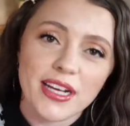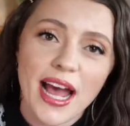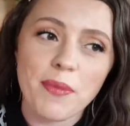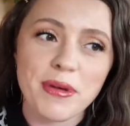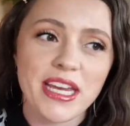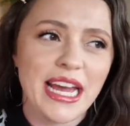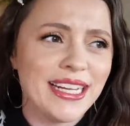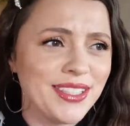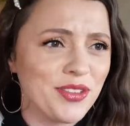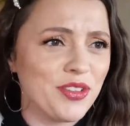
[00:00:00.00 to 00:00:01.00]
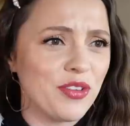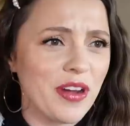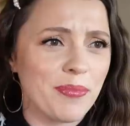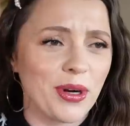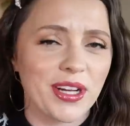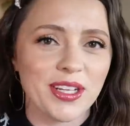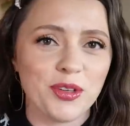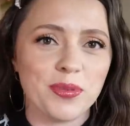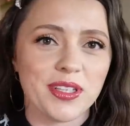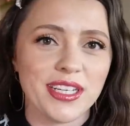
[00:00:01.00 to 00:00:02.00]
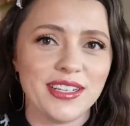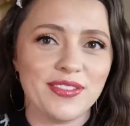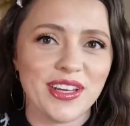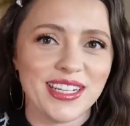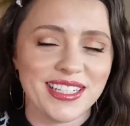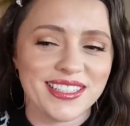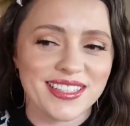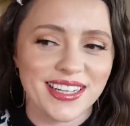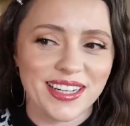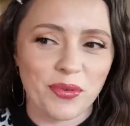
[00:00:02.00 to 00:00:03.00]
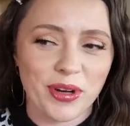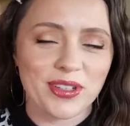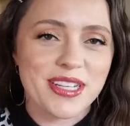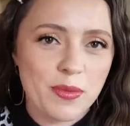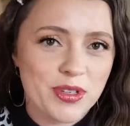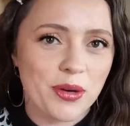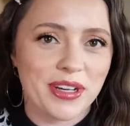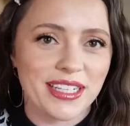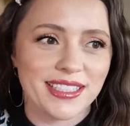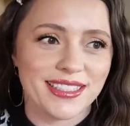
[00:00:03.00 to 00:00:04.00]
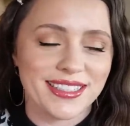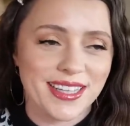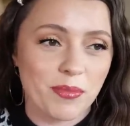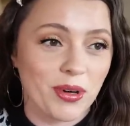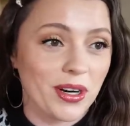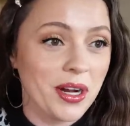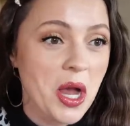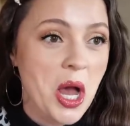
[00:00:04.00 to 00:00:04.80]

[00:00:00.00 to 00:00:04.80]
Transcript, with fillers: Happy end of November. Can you believe it is like we are tiptoeing into December?